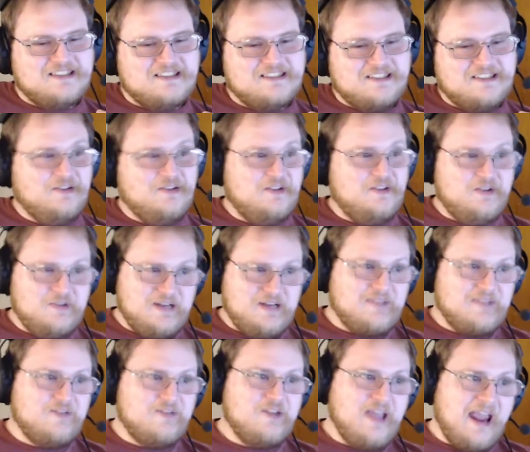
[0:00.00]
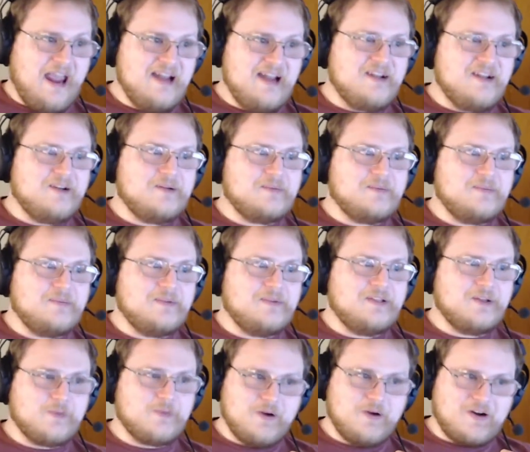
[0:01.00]
You knew, like if you ate them,
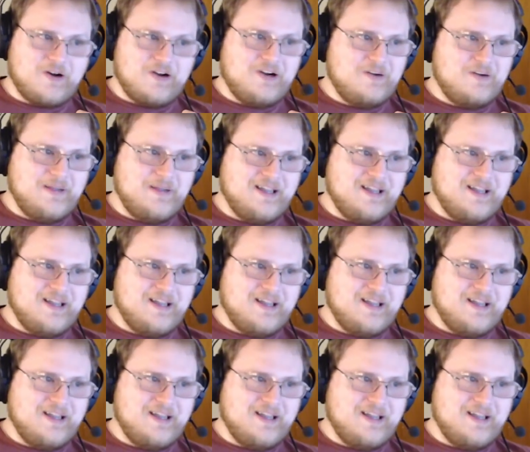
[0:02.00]
you weren't going